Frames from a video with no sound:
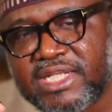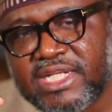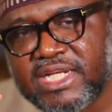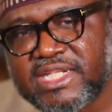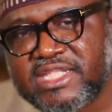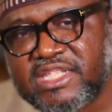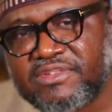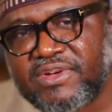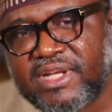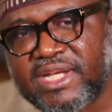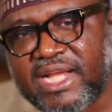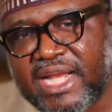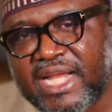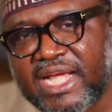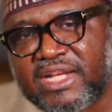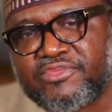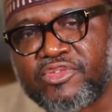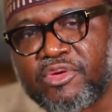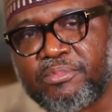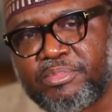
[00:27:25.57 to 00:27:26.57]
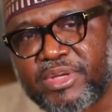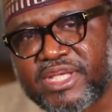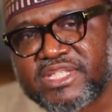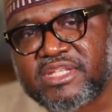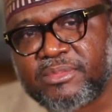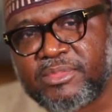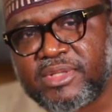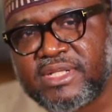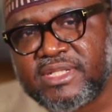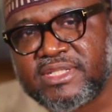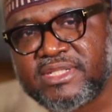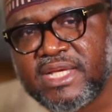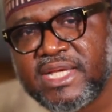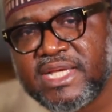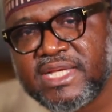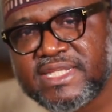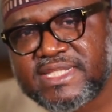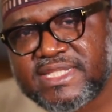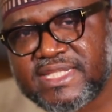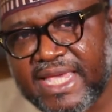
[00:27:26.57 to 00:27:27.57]
They receive an alert from PaySabil
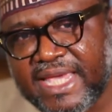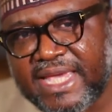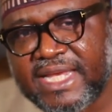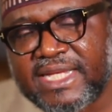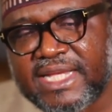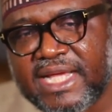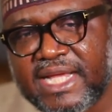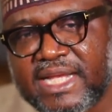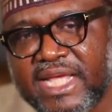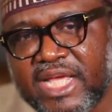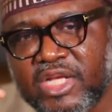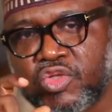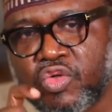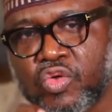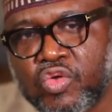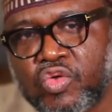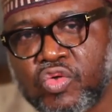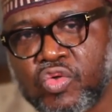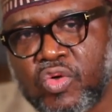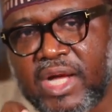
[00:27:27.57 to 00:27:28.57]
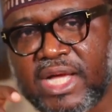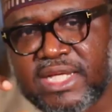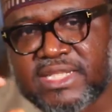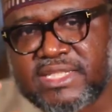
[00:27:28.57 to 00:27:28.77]
saying that a donor